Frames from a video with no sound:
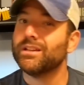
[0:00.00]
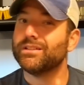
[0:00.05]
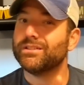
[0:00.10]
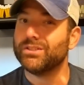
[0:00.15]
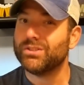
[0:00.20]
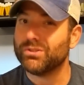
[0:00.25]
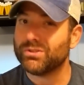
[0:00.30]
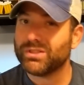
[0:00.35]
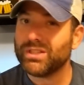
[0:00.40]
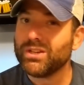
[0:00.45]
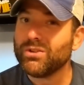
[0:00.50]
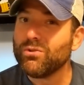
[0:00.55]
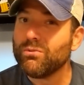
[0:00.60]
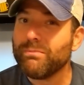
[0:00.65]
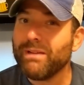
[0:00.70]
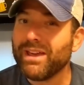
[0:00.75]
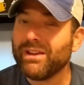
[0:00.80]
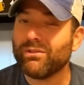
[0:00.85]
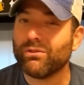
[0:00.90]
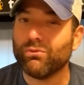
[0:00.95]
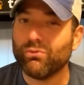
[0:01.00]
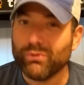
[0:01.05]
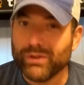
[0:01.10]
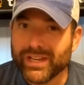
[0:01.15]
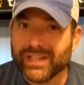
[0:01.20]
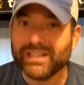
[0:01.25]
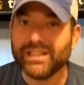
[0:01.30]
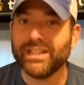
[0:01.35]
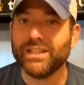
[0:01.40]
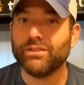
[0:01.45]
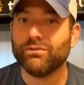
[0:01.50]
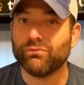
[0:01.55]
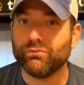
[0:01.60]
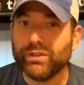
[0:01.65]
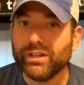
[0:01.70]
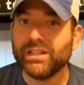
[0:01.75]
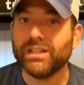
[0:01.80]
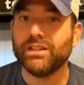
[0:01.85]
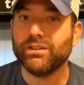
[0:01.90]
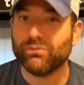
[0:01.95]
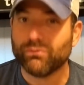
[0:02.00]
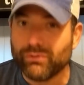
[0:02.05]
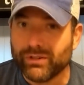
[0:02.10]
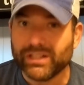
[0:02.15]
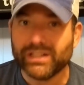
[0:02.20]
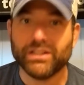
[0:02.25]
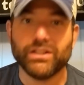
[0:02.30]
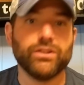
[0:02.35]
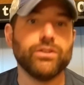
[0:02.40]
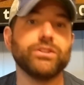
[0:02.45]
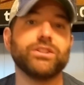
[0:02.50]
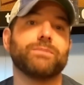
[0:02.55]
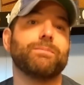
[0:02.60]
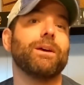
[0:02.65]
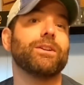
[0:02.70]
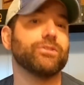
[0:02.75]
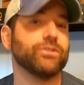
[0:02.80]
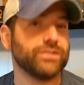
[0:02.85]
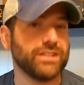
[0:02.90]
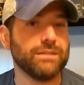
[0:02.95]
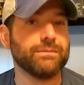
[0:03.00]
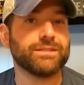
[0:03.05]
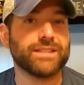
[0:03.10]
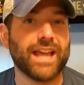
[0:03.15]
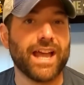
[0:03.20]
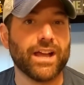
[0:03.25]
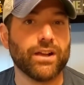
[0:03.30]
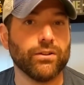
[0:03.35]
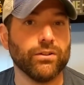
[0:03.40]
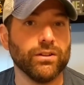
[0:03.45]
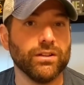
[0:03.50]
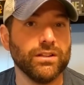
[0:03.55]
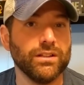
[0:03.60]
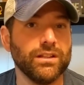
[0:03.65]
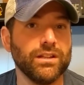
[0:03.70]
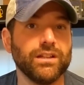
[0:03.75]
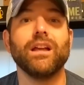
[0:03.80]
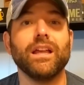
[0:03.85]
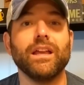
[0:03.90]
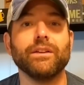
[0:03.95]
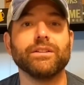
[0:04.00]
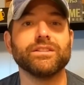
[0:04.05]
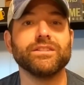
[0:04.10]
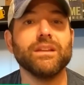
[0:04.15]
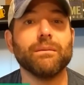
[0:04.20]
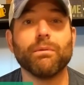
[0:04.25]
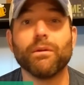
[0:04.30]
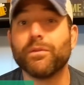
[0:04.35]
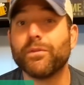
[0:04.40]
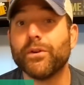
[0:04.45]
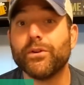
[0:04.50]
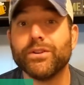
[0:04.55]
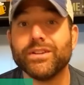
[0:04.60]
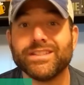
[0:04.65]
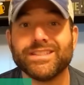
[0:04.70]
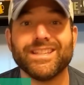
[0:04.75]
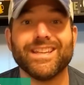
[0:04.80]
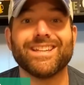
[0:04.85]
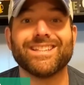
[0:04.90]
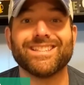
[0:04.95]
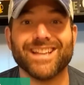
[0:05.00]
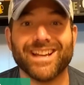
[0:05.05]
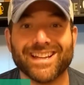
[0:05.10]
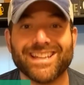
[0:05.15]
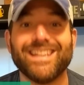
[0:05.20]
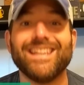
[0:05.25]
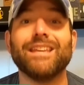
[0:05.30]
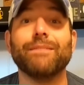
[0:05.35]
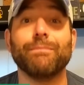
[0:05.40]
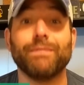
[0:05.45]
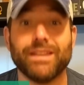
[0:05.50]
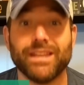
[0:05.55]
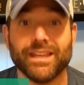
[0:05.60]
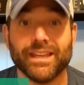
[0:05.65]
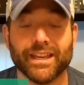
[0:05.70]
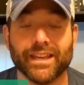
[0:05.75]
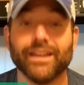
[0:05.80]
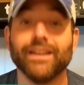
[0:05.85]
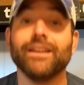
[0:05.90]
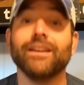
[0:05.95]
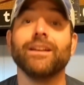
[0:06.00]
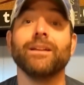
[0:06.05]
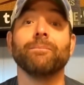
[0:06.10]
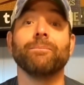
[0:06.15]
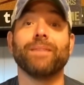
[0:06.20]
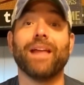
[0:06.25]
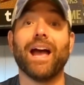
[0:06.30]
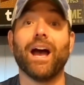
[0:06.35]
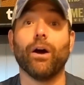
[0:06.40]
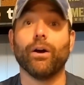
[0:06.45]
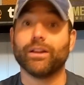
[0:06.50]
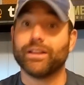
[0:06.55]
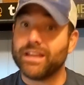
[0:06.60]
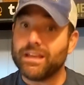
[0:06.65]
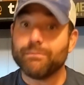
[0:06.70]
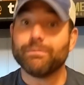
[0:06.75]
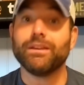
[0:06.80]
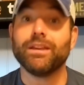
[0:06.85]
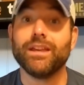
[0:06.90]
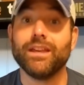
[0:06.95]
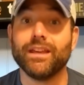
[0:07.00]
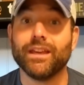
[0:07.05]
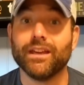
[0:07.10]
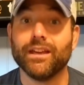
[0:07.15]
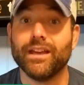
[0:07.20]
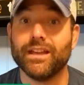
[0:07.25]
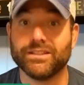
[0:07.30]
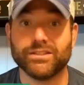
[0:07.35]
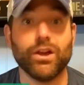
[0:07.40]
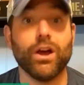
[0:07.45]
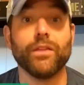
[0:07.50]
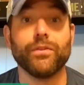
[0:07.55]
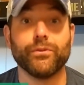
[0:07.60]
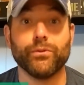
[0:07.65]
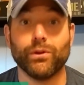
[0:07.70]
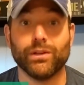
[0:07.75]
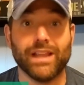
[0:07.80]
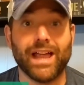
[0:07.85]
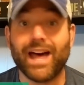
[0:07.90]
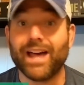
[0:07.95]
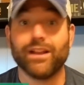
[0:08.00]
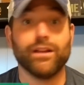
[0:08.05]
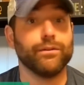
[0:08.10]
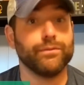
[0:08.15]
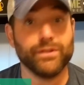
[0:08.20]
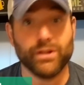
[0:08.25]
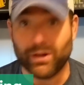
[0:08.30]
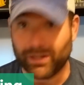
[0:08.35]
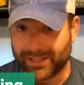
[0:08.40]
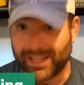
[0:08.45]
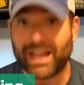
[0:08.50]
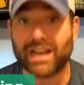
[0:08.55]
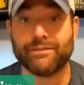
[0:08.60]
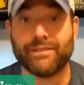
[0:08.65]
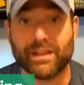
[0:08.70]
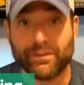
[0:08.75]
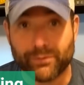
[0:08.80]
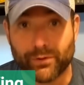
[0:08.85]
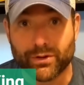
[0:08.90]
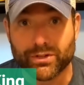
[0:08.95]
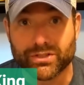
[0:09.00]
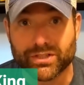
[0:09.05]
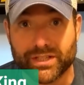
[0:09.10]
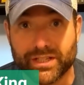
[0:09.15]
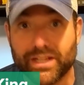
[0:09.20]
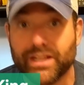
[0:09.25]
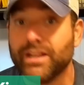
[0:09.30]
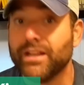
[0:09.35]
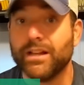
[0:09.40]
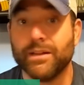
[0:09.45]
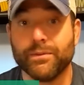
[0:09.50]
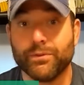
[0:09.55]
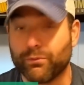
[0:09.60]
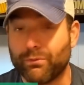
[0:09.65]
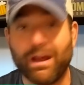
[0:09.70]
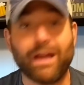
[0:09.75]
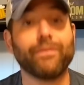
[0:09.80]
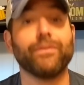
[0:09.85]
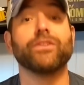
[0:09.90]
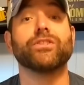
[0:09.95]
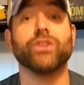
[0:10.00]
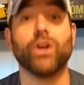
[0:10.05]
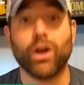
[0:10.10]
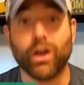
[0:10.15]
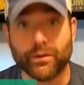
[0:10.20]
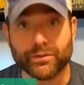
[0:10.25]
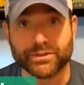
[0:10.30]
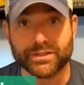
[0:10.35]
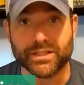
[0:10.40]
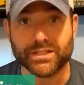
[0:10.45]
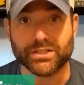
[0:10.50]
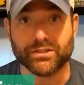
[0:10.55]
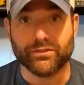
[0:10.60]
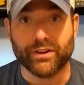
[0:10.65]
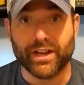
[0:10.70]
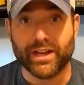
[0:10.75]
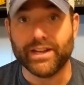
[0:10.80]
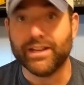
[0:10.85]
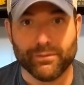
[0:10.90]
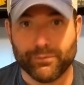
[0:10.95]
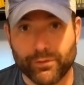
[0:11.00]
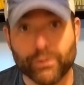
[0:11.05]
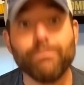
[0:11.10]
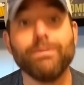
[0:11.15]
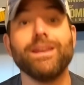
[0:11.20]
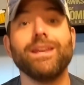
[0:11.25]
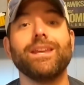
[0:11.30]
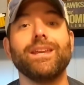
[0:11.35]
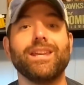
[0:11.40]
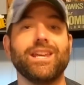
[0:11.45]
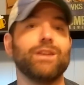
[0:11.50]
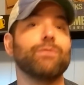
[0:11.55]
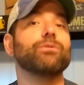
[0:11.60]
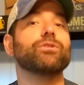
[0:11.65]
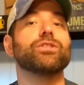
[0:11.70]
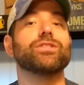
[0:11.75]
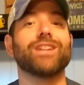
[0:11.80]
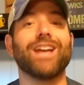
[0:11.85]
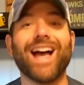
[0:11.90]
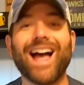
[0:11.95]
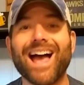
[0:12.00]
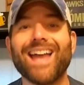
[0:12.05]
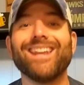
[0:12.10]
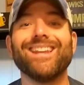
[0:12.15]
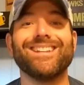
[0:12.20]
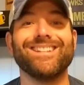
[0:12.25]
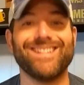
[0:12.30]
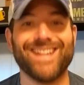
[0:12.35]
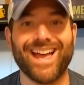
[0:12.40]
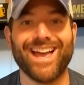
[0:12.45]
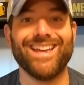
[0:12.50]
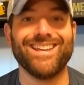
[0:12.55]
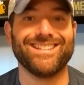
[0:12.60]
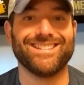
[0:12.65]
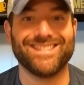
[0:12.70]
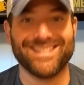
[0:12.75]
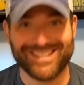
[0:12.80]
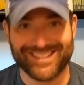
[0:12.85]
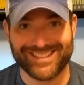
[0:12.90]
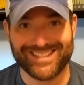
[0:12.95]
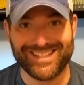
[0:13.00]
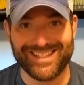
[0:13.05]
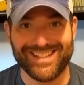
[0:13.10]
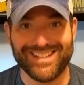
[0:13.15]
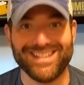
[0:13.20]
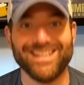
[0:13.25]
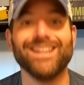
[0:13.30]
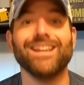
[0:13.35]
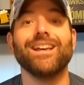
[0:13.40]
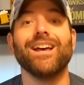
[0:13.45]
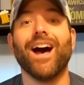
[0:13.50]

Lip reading: Did you see who made a really, really, really good special teams tackle? It's number 36, Akeem King. Now, Akeem King has gone through a lot of adversity throughout this offseason, right? For me, it was just kind of nice to see